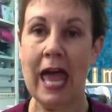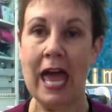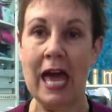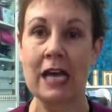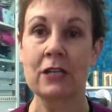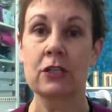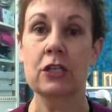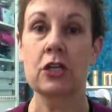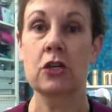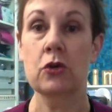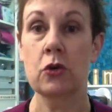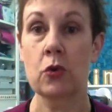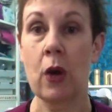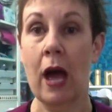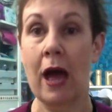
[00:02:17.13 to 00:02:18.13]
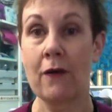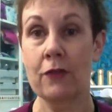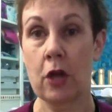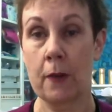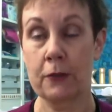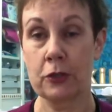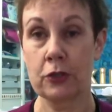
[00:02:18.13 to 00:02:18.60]
and you have
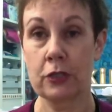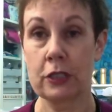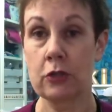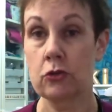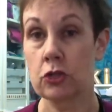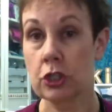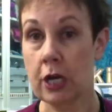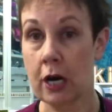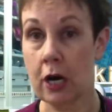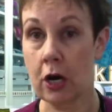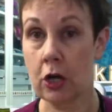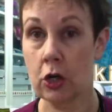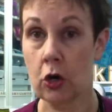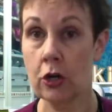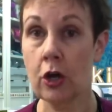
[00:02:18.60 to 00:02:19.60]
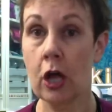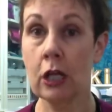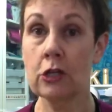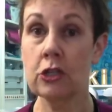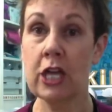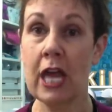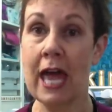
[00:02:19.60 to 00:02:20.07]
the opportunity to share your
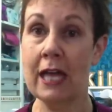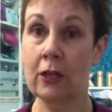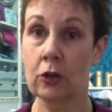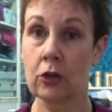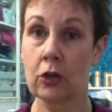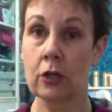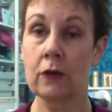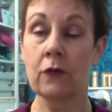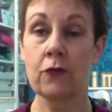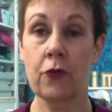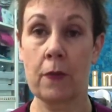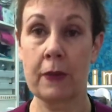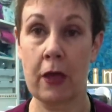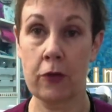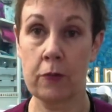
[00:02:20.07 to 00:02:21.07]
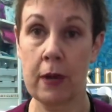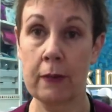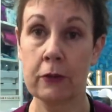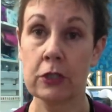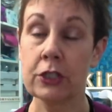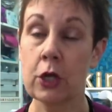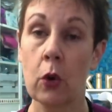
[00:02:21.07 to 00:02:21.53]
knowledge and learn from the other members.